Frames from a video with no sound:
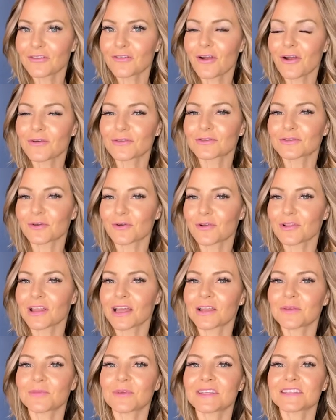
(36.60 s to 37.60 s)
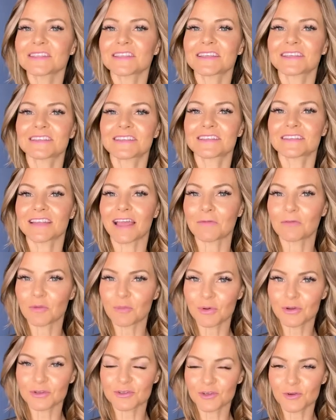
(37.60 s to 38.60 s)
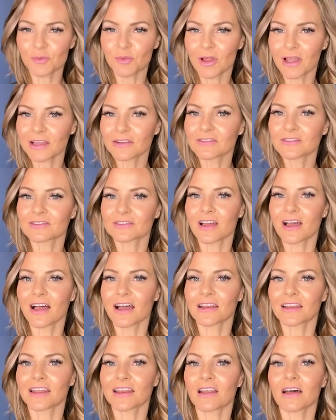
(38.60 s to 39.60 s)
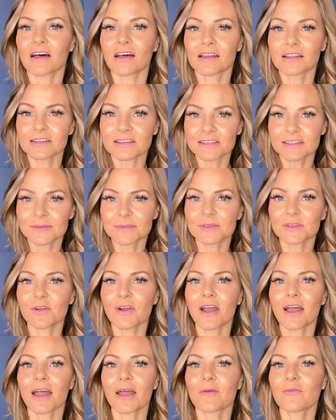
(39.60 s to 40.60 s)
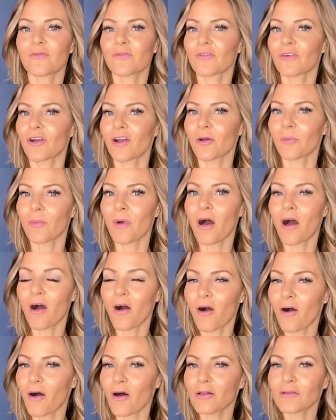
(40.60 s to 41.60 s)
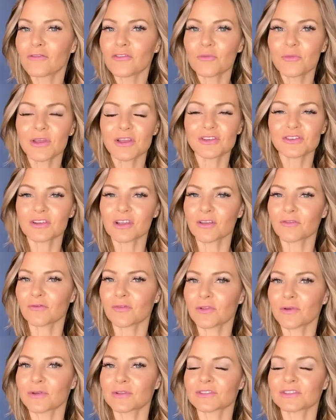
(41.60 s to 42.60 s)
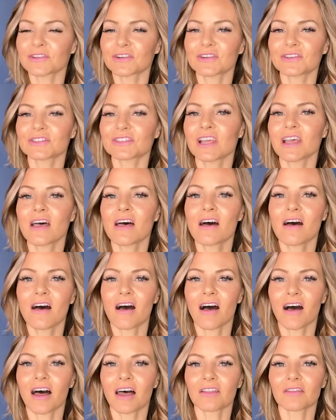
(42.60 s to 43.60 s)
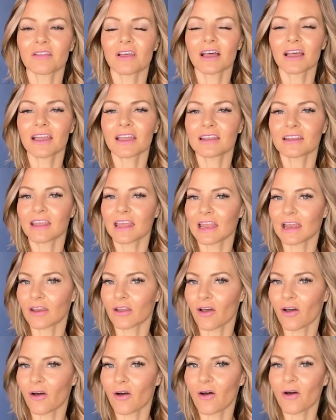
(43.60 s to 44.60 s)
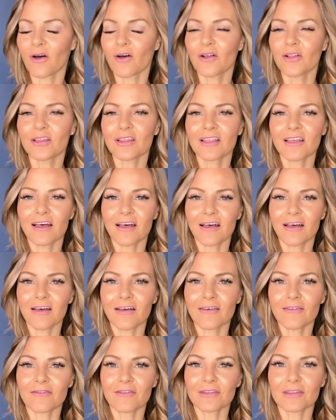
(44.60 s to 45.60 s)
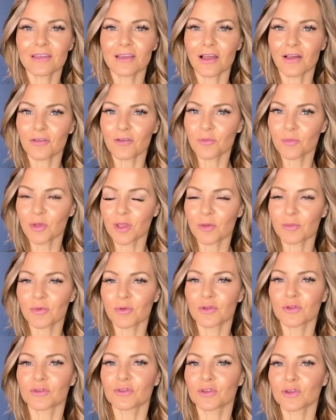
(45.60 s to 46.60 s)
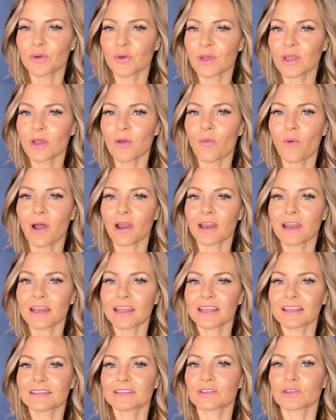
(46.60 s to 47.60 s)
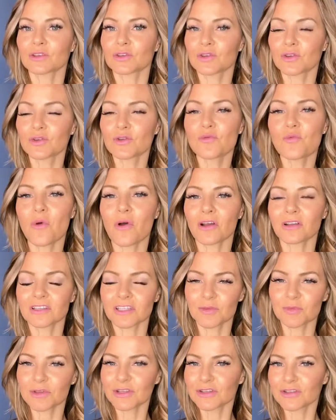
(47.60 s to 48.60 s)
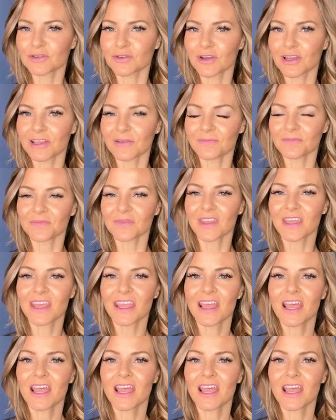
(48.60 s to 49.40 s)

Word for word: to grow a soul aligned business, it's time to put your blinders on and unsubscribe from all the major influencers online and all of the other people doing what it is you want to be doing.